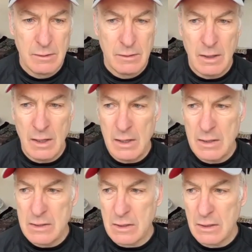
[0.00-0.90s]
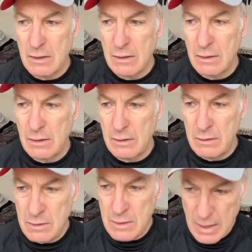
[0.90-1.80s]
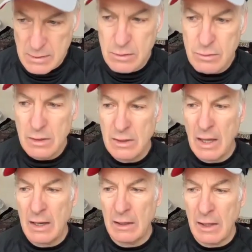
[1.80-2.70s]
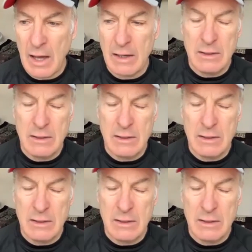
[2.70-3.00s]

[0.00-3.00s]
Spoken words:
It is, yes, you can get in line.